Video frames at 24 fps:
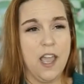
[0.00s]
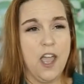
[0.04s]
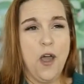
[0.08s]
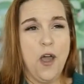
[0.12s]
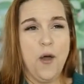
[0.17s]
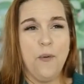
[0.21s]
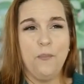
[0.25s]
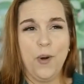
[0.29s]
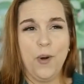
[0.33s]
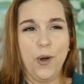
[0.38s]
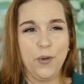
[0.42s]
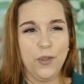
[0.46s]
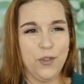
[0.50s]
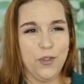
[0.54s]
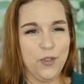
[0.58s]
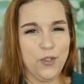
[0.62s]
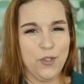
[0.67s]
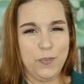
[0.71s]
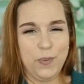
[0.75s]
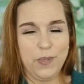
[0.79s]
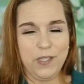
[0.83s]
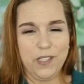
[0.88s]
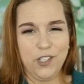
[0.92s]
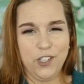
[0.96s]
Both of those
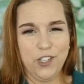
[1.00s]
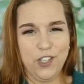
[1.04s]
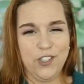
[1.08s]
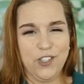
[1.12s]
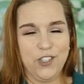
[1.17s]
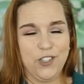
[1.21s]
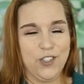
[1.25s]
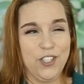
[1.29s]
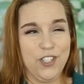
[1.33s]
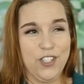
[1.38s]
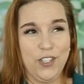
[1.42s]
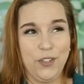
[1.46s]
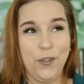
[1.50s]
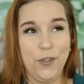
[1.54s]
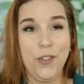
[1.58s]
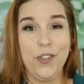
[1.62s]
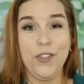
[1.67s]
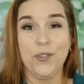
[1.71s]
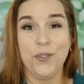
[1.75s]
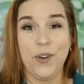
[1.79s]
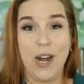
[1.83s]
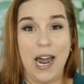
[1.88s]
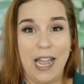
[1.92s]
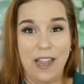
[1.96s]
positions are still
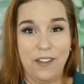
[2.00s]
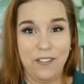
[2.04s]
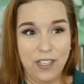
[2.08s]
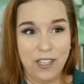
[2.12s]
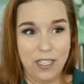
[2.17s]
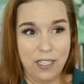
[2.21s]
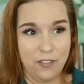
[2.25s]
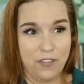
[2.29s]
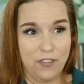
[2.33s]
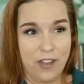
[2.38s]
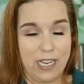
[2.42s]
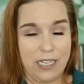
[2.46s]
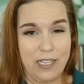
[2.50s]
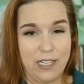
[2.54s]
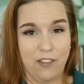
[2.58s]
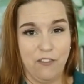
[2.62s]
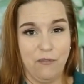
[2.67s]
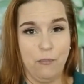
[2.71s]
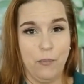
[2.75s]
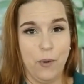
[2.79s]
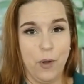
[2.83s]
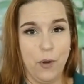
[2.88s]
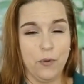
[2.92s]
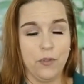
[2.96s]
thriving. In fact,
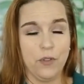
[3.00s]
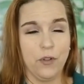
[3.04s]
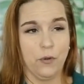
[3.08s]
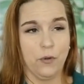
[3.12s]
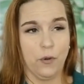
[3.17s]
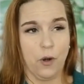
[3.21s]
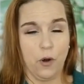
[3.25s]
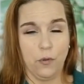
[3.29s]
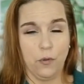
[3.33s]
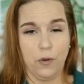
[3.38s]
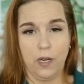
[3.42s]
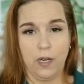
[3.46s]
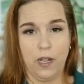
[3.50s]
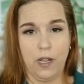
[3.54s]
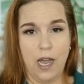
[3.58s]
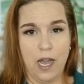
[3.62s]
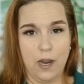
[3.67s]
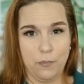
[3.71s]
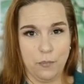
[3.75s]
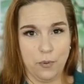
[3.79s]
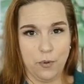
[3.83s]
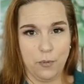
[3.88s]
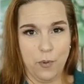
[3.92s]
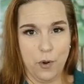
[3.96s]
they've both grown and
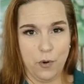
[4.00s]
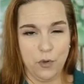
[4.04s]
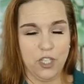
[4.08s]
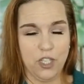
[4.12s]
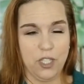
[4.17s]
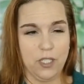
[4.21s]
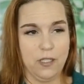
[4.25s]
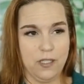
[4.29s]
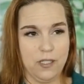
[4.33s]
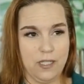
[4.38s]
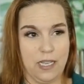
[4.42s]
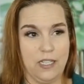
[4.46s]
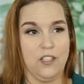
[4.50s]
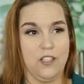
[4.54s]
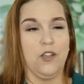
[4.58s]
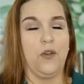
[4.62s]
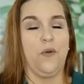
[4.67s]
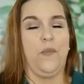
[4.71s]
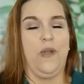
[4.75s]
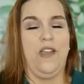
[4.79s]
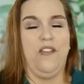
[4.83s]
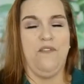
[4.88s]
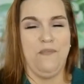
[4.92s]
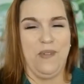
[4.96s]
gotten promotions since
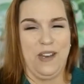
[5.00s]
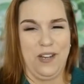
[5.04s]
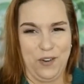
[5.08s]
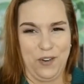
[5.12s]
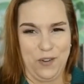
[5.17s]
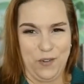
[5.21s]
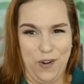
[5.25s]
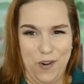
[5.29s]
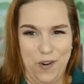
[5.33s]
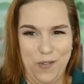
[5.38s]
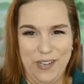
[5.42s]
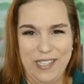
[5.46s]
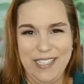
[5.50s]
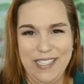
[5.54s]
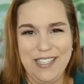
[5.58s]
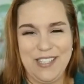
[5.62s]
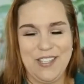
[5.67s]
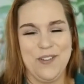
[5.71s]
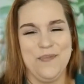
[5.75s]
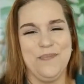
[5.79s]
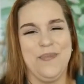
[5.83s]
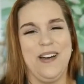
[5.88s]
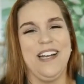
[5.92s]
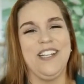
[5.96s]
we've been growing
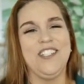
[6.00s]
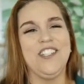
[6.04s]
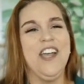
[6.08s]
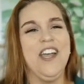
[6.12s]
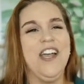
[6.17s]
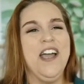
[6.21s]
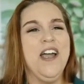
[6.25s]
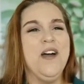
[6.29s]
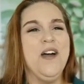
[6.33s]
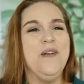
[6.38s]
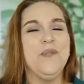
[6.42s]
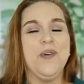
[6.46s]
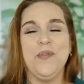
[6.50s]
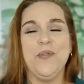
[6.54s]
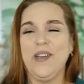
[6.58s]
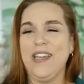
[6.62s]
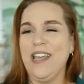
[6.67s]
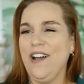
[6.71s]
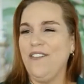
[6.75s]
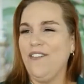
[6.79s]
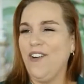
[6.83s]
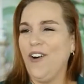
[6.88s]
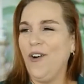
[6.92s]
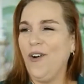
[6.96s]
so much. But we
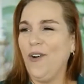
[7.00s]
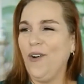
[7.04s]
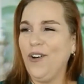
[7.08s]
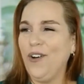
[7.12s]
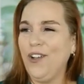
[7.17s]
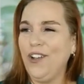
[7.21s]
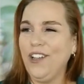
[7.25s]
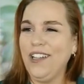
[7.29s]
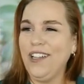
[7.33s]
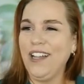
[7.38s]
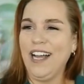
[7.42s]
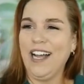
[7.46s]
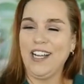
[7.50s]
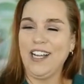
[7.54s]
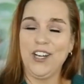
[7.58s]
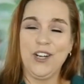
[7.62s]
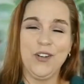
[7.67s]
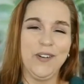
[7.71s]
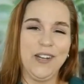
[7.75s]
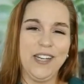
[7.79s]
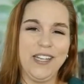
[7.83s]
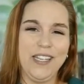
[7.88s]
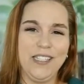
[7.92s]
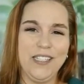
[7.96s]
have a whole
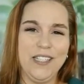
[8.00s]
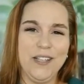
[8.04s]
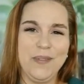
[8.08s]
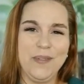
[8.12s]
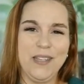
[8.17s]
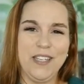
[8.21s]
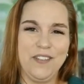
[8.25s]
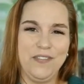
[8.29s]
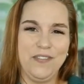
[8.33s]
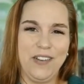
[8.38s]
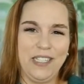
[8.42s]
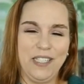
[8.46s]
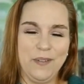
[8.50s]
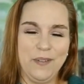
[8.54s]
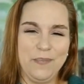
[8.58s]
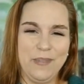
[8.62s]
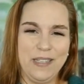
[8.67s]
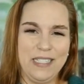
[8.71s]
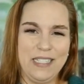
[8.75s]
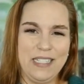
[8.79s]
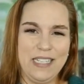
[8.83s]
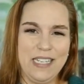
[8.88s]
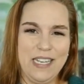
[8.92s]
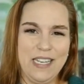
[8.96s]
curriculum and
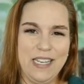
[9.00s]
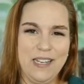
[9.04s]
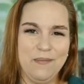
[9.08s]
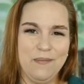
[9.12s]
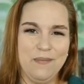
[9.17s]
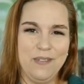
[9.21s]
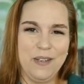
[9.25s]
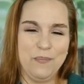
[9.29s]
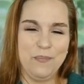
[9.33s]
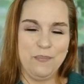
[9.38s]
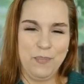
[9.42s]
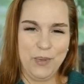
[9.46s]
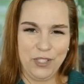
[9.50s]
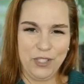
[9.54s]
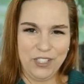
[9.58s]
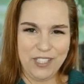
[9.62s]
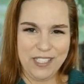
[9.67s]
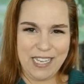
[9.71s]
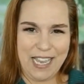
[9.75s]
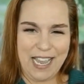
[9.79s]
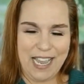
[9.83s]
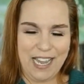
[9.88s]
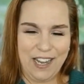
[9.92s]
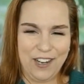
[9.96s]
development team
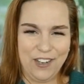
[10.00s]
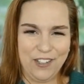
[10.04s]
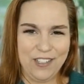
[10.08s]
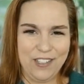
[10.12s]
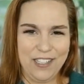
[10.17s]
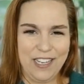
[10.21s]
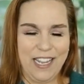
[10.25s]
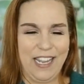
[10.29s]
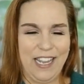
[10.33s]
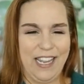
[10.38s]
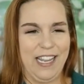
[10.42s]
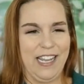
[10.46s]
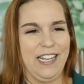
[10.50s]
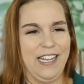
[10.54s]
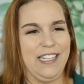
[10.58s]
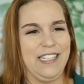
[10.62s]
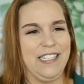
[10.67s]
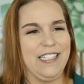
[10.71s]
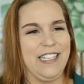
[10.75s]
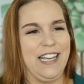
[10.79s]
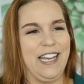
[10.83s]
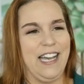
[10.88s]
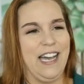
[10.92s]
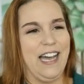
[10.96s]
built out, and
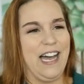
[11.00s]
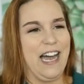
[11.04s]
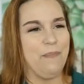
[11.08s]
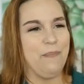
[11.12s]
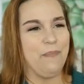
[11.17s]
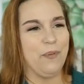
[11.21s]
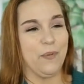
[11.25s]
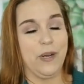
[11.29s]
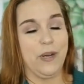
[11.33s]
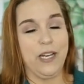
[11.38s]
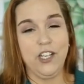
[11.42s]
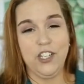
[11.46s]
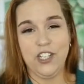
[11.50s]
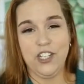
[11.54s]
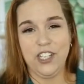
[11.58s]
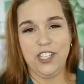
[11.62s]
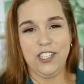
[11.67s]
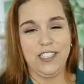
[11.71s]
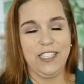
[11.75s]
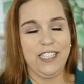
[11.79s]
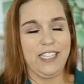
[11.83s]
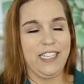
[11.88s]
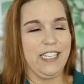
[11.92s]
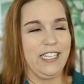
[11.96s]

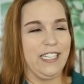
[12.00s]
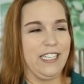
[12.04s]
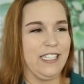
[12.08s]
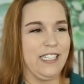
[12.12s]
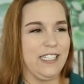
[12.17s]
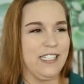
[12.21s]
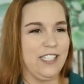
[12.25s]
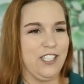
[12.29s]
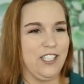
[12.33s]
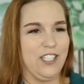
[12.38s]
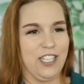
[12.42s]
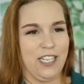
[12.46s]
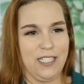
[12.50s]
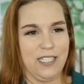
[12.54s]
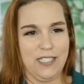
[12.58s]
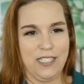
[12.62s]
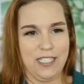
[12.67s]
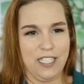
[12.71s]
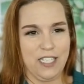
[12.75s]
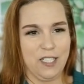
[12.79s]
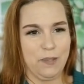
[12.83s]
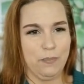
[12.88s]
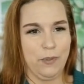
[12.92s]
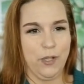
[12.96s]
operationally, it has just
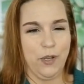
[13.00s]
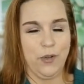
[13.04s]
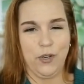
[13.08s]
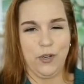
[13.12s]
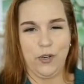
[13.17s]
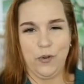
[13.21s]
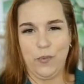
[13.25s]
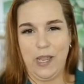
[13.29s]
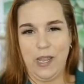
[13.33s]
exploded.